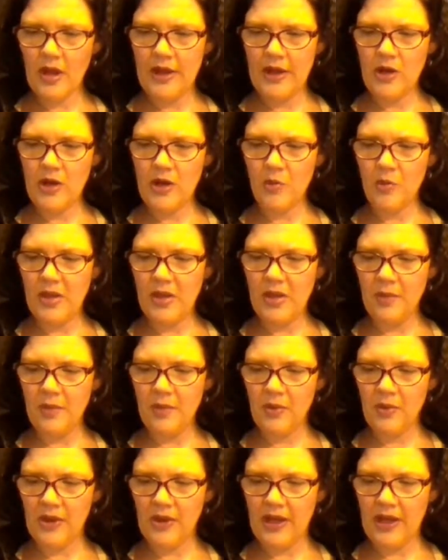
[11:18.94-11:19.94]
I know
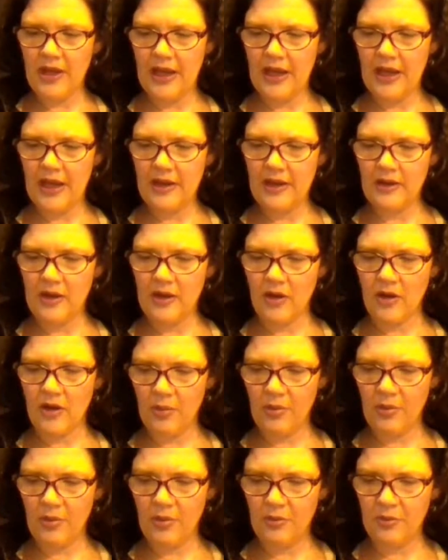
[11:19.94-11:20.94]
people had, a
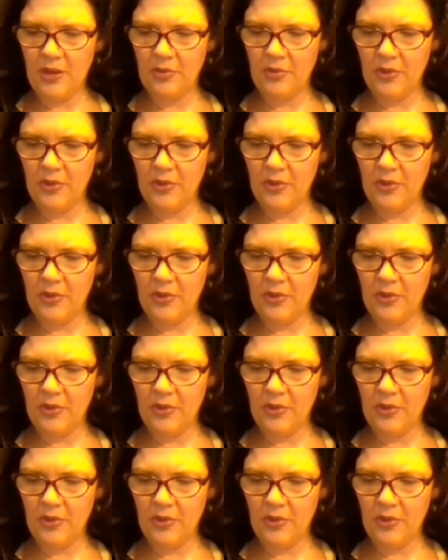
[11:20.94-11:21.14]
couple of